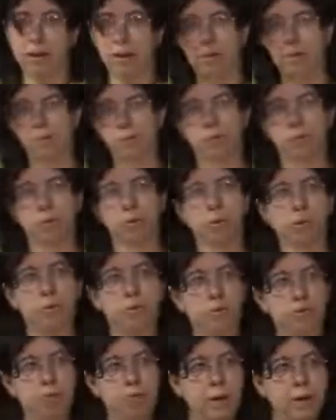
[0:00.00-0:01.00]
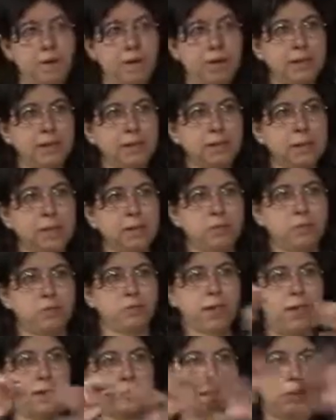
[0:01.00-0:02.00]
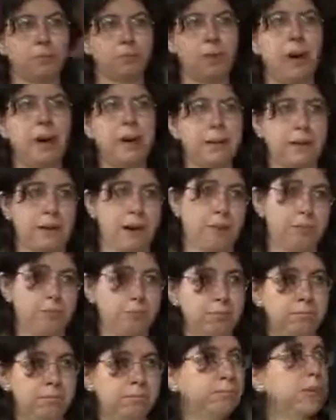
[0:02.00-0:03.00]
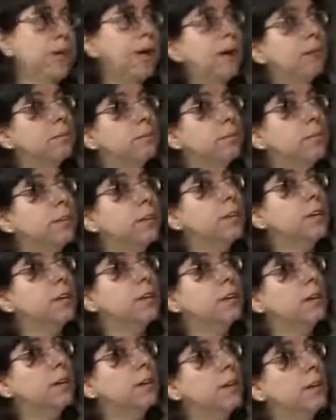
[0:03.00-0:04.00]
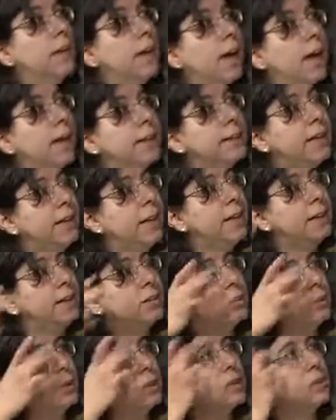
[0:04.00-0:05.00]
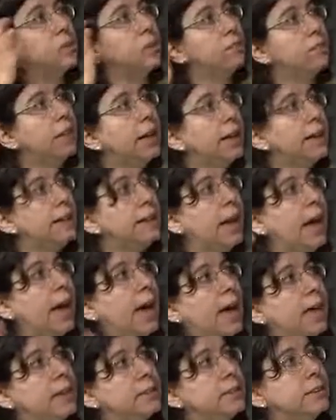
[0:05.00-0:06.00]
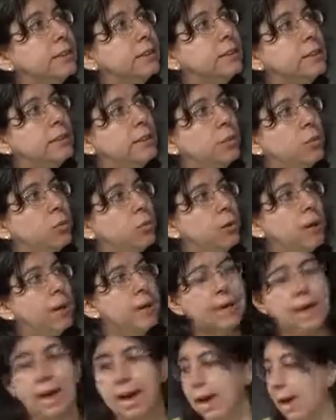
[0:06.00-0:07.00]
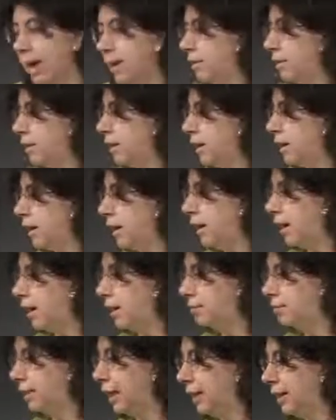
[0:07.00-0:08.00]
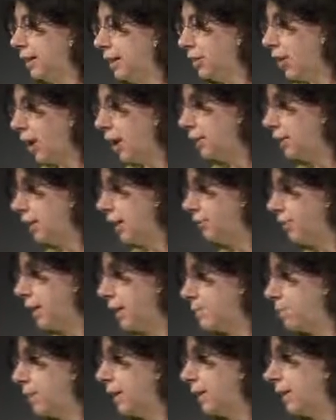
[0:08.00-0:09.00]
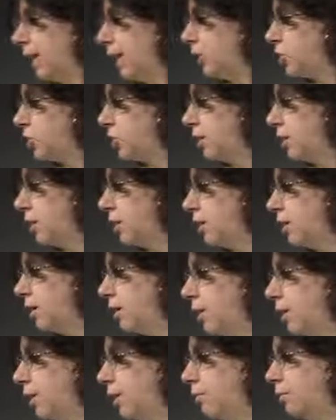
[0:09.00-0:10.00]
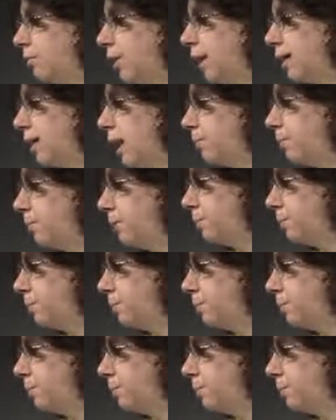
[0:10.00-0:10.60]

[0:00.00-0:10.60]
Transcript: of y minus h of x and break it up, okay? And then once we've done that, we can, uh, by linearity of expectation, break up the